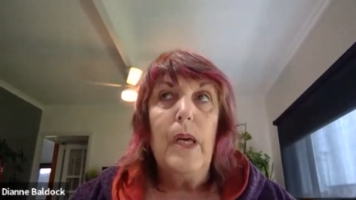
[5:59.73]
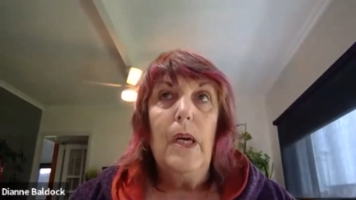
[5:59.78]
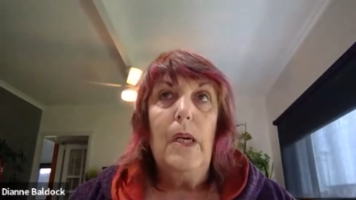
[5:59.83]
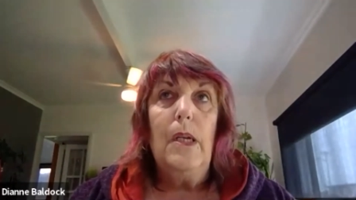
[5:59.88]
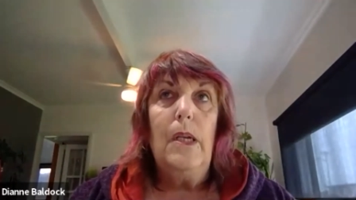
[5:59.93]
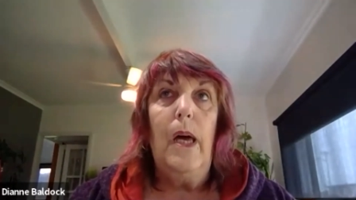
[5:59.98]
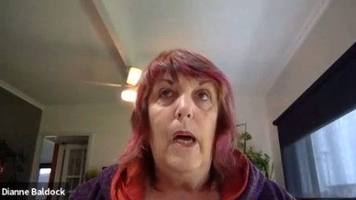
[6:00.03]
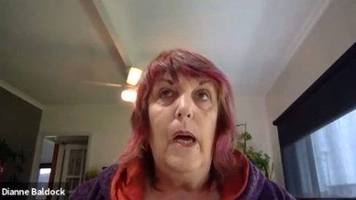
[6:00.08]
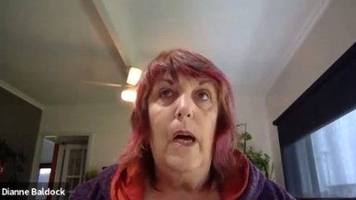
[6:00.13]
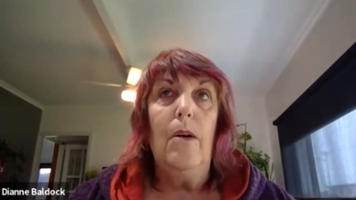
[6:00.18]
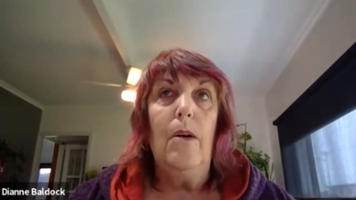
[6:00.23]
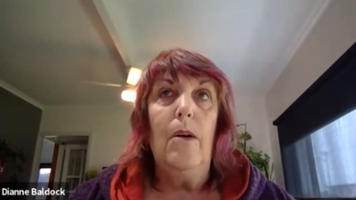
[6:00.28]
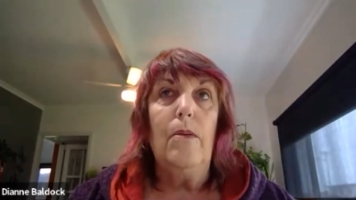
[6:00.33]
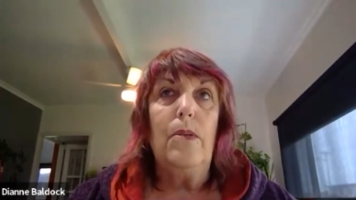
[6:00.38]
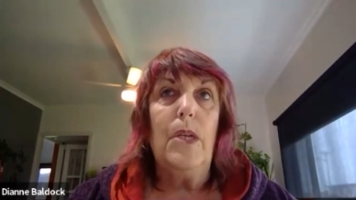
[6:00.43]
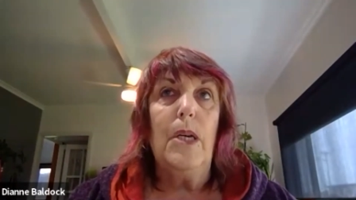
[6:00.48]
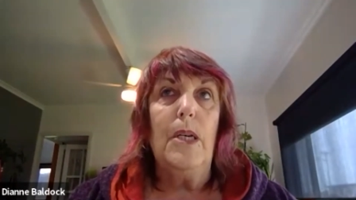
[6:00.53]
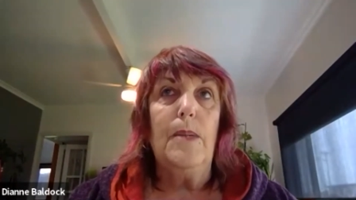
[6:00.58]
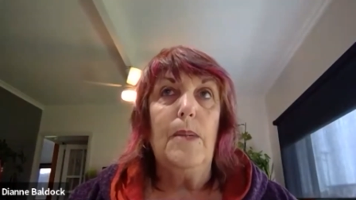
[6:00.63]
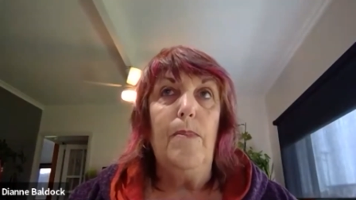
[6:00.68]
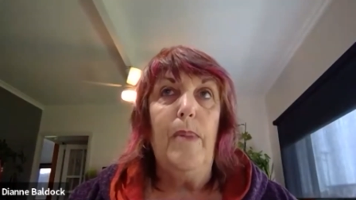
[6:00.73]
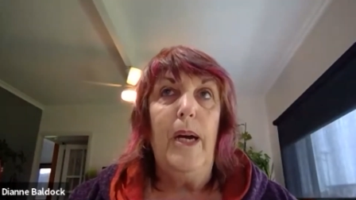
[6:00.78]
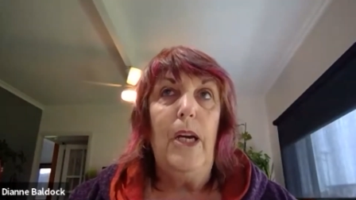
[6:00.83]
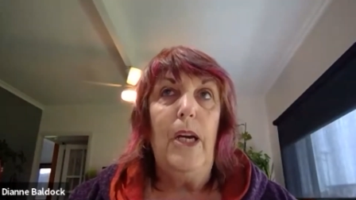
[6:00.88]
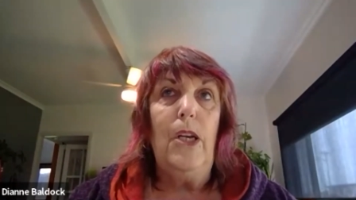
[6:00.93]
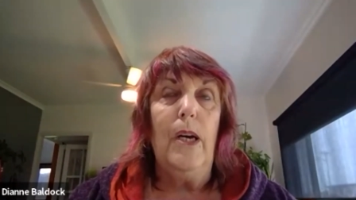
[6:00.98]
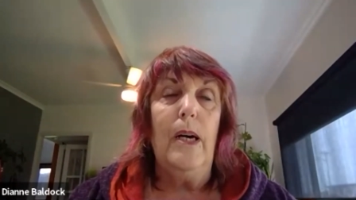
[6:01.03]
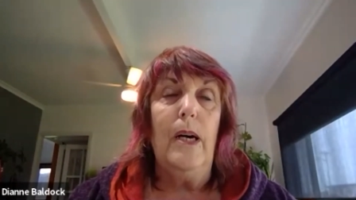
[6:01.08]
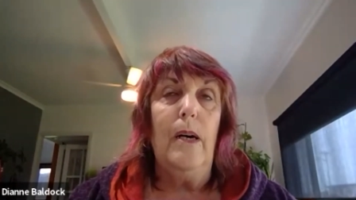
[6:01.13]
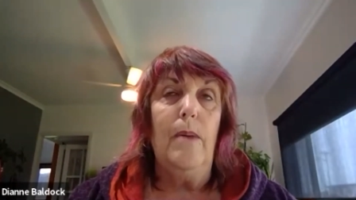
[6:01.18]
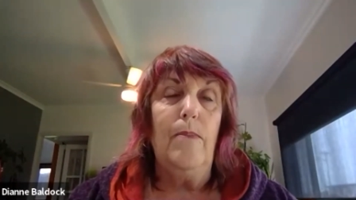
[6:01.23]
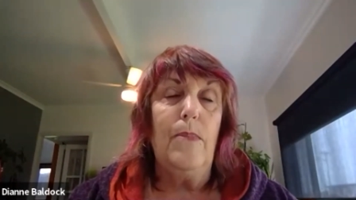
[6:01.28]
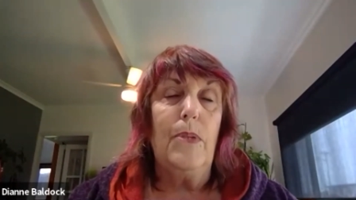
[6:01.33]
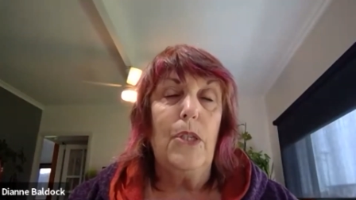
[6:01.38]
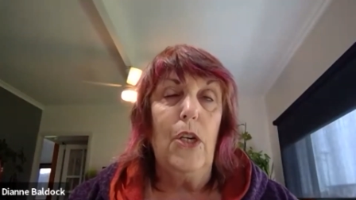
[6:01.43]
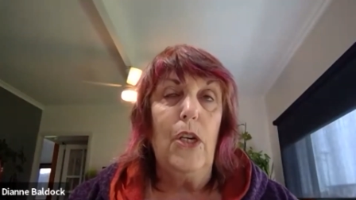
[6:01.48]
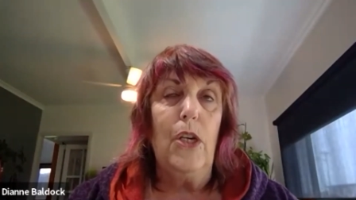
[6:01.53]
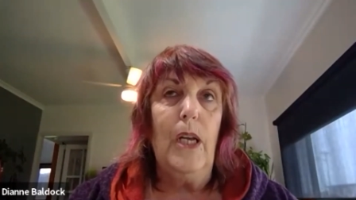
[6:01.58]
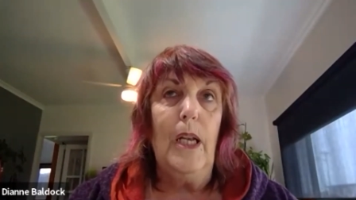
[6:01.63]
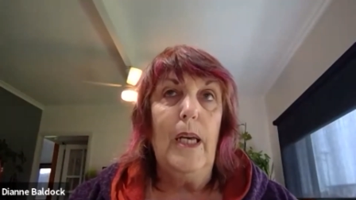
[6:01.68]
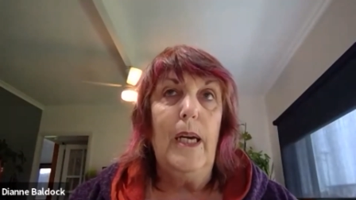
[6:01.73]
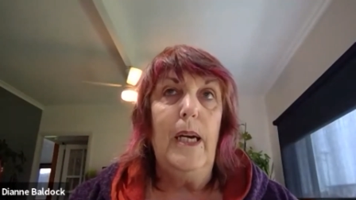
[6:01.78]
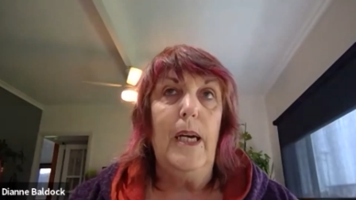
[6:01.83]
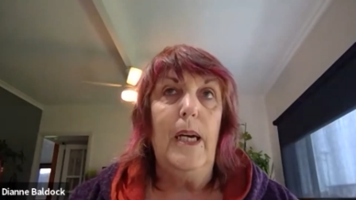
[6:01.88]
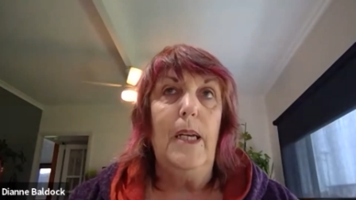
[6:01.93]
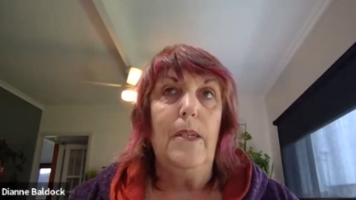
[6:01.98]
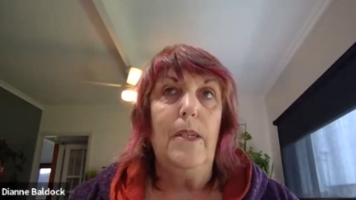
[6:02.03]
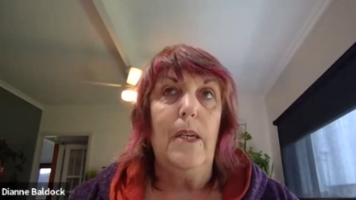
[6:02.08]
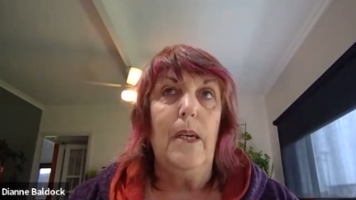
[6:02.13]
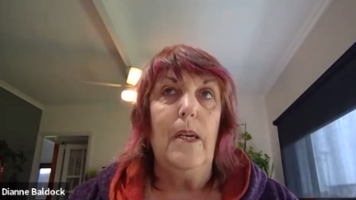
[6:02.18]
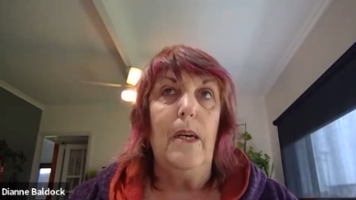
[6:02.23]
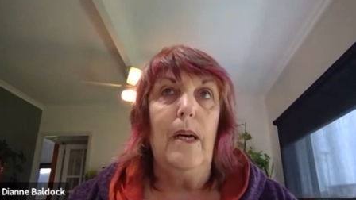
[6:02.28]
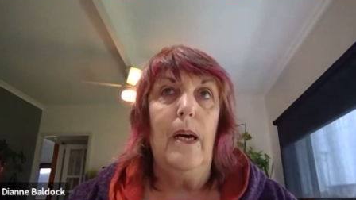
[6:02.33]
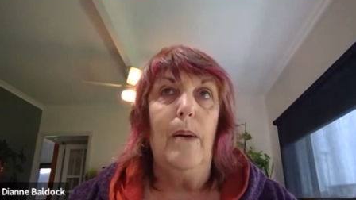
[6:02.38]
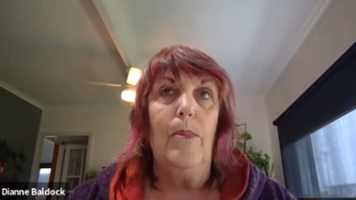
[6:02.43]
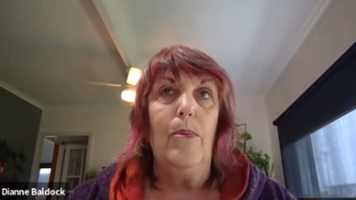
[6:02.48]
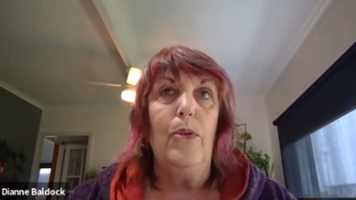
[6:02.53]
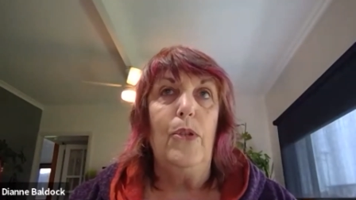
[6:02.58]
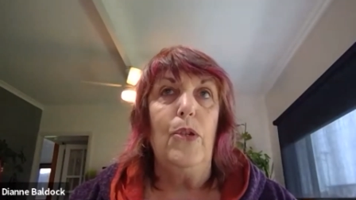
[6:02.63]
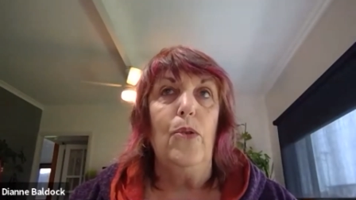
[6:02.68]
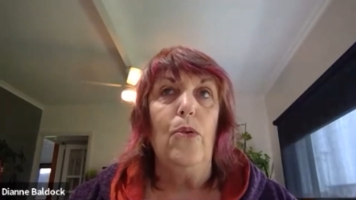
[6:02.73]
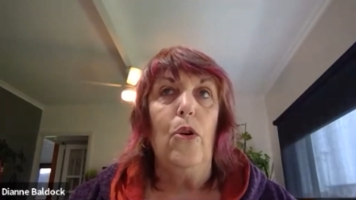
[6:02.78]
Now, Circular Head Aboriginal